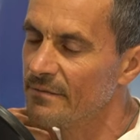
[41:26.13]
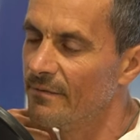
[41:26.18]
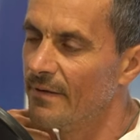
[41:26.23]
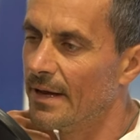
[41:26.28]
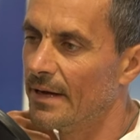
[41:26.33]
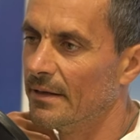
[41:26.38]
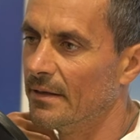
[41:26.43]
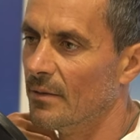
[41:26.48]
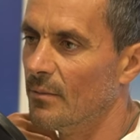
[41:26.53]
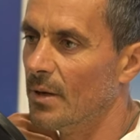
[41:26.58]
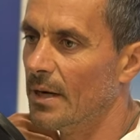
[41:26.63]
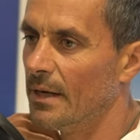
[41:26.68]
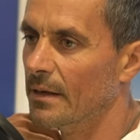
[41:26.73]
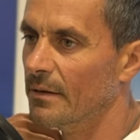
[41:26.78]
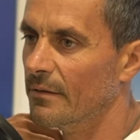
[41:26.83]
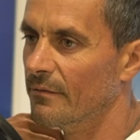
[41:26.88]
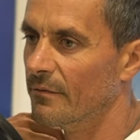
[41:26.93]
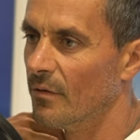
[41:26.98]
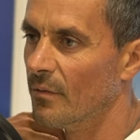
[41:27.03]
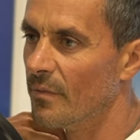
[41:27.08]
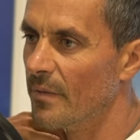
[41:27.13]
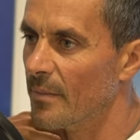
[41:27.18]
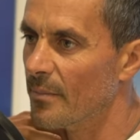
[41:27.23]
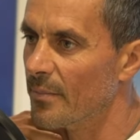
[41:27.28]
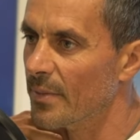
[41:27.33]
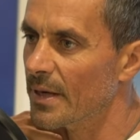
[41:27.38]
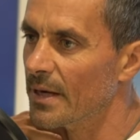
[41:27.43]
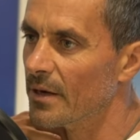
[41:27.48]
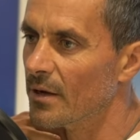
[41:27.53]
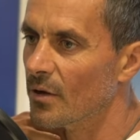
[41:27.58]
vertebra, from the
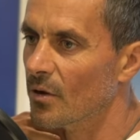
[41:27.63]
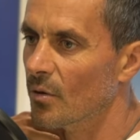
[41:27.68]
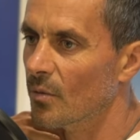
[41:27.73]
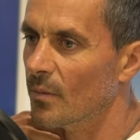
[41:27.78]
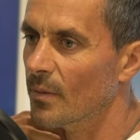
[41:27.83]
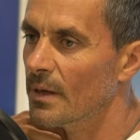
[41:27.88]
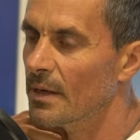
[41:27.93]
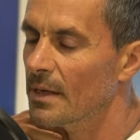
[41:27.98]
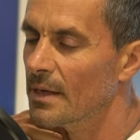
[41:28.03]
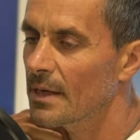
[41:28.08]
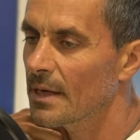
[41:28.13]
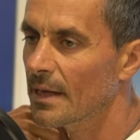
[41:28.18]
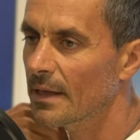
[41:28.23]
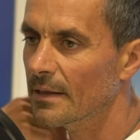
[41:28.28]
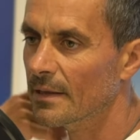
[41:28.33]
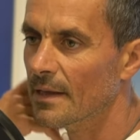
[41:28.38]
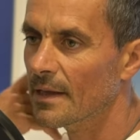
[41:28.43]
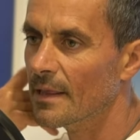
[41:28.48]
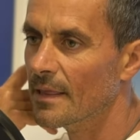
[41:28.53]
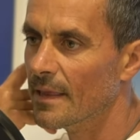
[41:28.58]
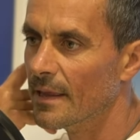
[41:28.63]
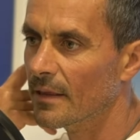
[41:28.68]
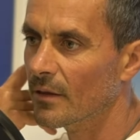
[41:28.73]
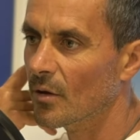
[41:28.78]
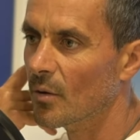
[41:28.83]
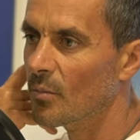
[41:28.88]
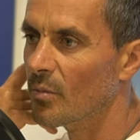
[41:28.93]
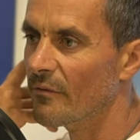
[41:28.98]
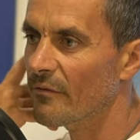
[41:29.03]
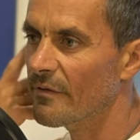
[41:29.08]
perineum till the
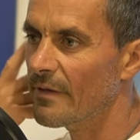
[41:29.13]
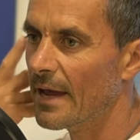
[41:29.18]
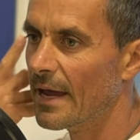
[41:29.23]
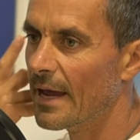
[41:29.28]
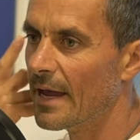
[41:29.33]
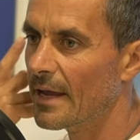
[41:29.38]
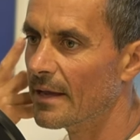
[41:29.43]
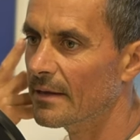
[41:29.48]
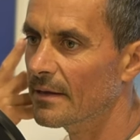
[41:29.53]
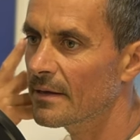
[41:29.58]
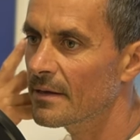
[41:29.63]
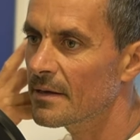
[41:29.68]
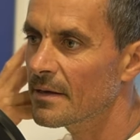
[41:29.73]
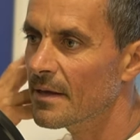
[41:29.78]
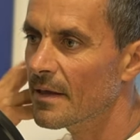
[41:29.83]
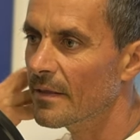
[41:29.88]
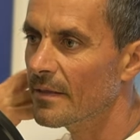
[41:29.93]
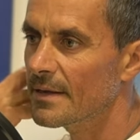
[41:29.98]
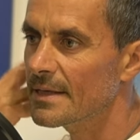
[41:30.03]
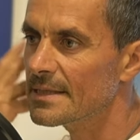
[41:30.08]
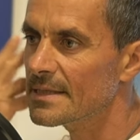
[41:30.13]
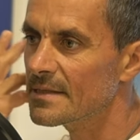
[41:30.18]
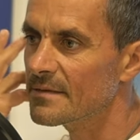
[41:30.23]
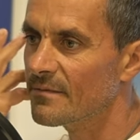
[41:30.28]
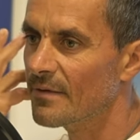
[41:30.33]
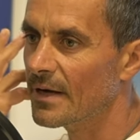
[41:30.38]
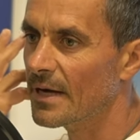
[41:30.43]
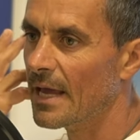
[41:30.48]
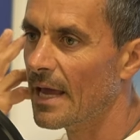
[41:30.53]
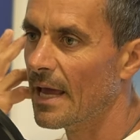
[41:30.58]
top of the head, this is
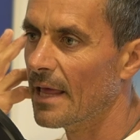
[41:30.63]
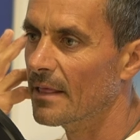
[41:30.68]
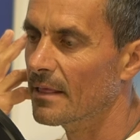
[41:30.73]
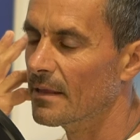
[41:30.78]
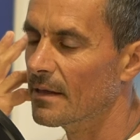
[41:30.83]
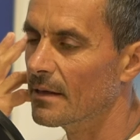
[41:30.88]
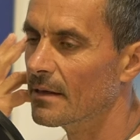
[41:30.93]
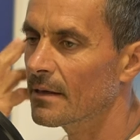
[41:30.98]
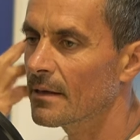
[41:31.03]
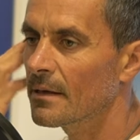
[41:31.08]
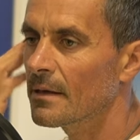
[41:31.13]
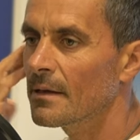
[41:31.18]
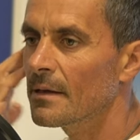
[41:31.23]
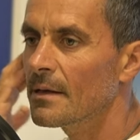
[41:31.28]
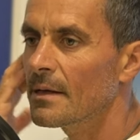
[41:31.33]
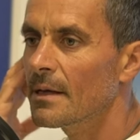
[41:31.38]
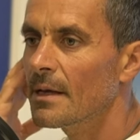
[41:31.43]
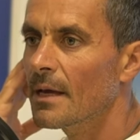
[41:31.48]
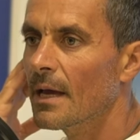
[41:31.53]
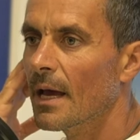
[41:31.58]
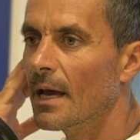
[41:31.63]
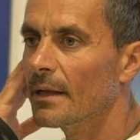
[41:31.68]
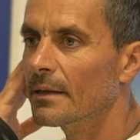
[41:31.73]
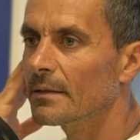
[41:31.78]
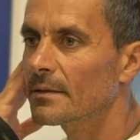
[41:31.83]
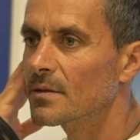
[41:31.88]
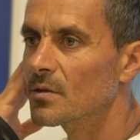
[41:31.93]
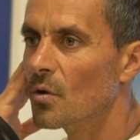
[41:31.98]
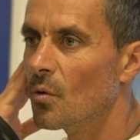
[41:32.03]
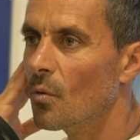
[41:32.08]
very healthy.
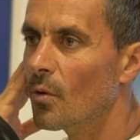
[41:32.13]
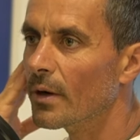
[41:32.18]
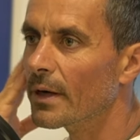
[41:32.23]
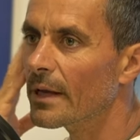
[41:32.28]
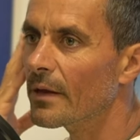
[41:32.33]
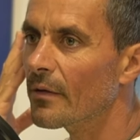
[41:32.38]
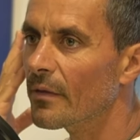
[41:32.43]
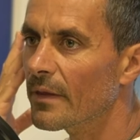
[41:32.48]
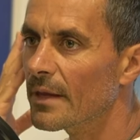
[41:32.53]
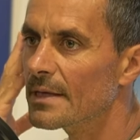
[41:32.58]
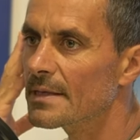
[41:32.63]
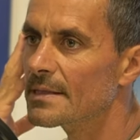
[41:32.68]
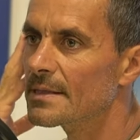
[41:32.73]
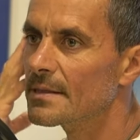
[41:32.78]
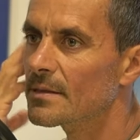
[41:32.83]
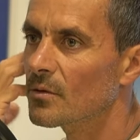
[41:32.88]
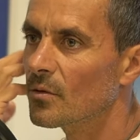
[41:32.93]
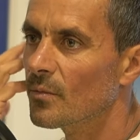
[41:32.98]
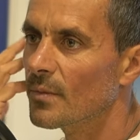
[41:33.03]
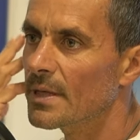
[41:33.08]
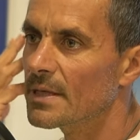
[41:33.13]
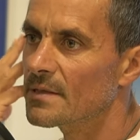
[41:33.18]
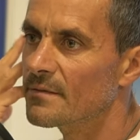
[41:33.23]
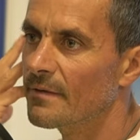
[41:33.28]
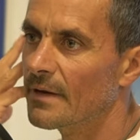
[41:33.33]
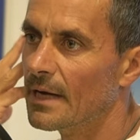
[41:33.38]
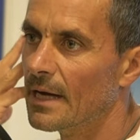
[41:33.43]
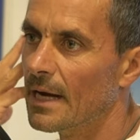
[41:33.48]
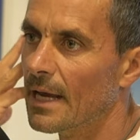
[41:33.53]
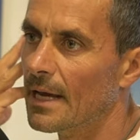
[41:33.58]
And so working on this to me is
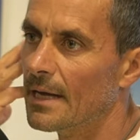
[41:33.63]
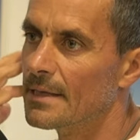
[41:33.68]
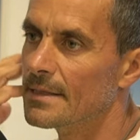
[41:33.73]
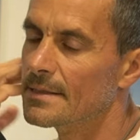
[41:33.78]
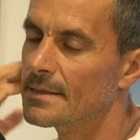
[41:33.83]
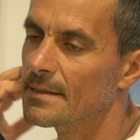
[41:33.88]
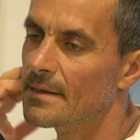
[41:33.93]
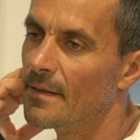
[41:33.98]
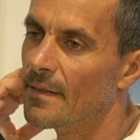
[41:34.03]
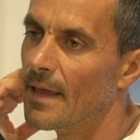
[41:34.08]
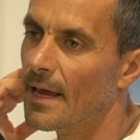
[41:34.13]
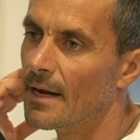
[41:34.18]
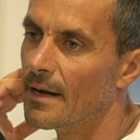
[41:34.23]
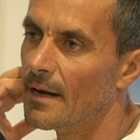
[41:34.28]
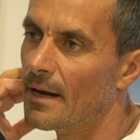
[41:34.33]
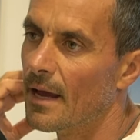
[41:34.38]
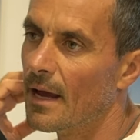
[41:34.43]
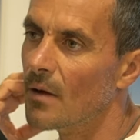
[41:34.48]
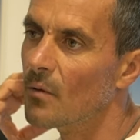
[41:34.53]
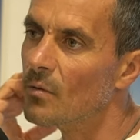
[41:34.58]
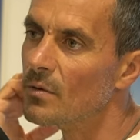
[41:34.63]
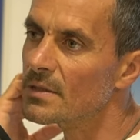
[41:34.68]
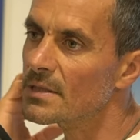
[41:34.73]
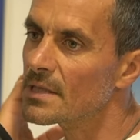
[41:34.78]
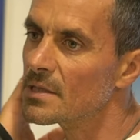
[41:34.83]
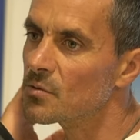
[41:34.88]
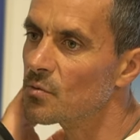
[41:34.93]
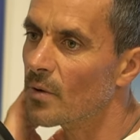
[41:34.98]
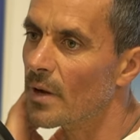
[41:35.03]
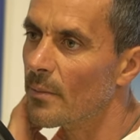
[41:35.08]
very nice. Then I was
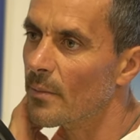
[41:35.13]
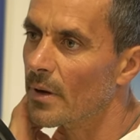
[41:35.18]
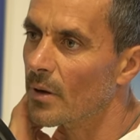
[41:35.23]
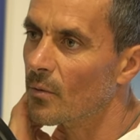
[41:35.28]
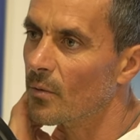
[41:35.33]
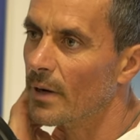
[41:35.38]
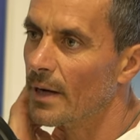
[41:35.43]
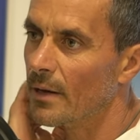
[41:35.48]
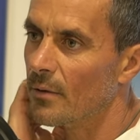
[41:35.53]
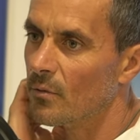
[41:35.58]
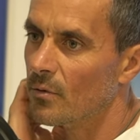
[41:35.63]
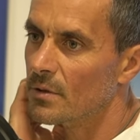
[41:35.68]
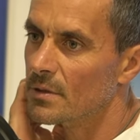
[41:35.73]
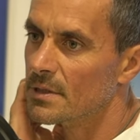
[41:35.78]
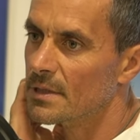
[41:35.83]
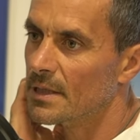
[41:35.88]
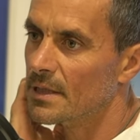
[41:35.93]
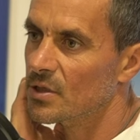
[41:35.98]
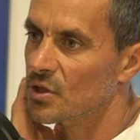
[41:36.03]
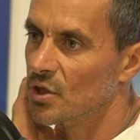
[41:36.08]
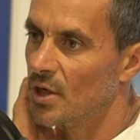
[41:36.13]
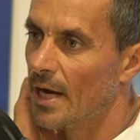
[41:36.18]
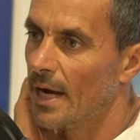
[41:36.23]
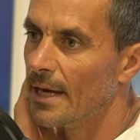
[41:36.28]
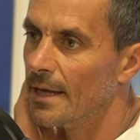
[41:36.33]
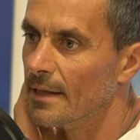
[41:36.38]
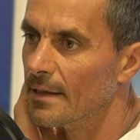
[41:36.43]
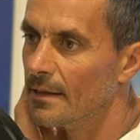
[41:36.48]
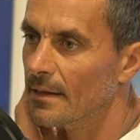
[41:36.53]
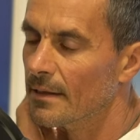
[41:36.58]
a swimmer when I was a
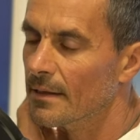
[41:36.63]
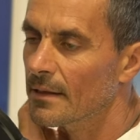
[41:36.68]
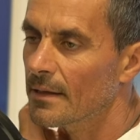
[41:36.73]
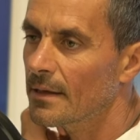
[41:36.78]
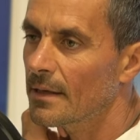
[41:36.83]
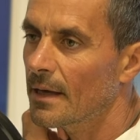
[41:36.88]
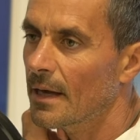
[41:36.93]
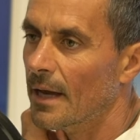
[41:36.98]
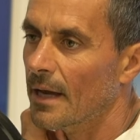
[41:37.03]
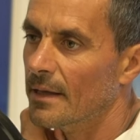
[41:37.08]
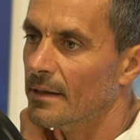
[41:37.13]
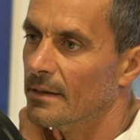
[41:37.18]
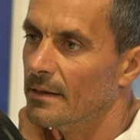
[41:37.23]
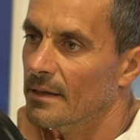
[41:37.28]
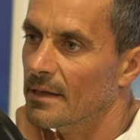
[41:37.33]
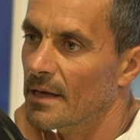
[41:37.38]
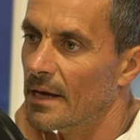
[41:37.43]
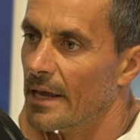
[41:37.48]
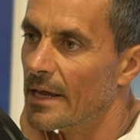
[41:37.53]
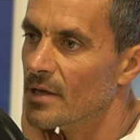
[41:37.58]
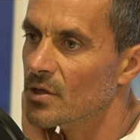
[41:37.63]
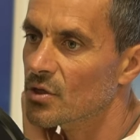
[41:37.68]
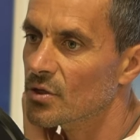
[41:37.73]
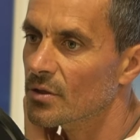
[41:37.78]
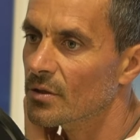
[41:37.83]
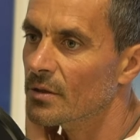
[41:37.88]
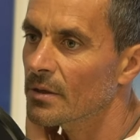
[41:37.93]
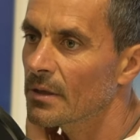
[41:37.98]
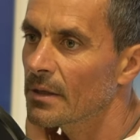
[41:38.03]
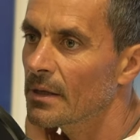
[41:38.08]
child and
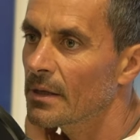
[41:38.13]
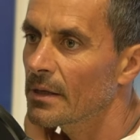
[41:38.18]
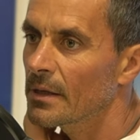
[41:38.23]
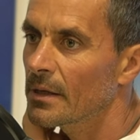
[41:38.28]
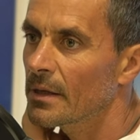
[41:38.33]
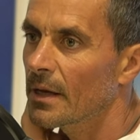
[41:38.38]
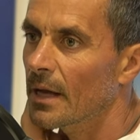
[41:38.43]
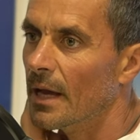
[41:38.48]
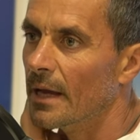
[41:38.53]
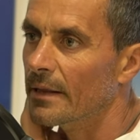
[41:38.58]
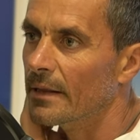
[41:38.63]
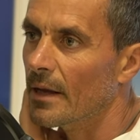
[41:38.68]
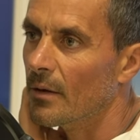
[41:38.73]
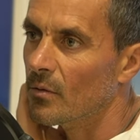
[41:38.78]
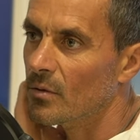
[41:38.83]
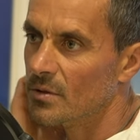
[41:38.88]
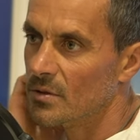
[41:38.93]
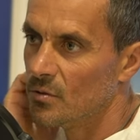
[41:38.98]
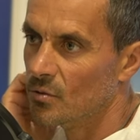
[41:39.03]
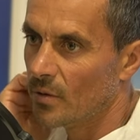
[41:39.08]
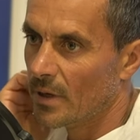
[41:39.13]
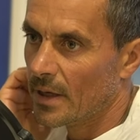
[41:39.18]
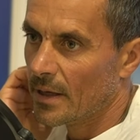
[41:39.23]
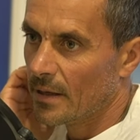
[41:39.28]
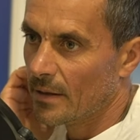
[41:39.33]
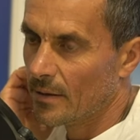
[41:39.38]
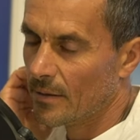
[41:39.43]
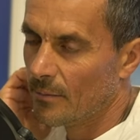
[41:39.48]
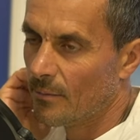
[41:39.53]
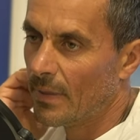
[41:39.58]
teenager, and I was
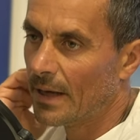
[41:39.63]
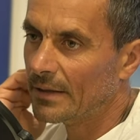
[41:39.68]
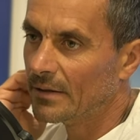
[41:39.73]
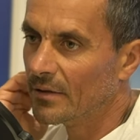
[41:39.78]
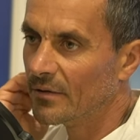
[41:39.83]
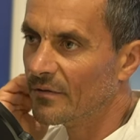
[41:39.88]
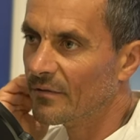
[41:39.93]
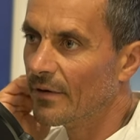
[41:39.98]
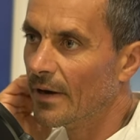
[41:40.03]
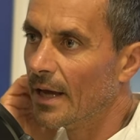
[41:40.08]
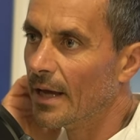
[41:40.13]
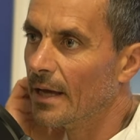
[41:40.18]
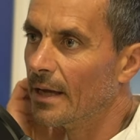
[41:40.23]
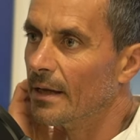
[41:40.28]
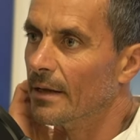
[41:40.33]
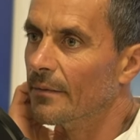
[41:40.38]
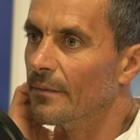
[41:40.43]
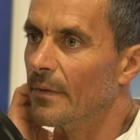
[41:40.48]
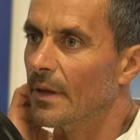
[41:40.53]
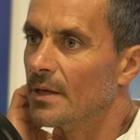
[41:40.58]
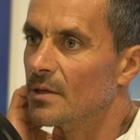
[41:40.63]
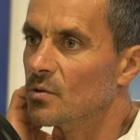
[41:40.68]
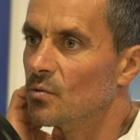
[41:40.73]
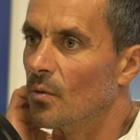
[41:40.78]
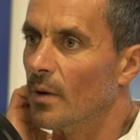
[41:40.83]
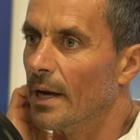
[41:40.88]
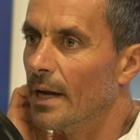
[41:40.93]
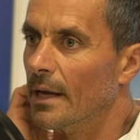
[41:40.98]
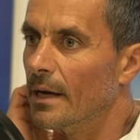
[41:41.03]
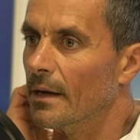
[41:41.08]
doing butterfly as
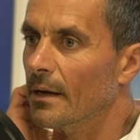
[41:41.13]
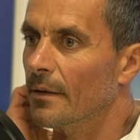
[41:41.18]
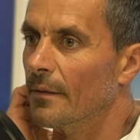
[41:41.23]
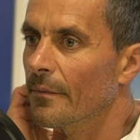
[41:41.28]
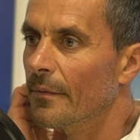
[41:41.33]
well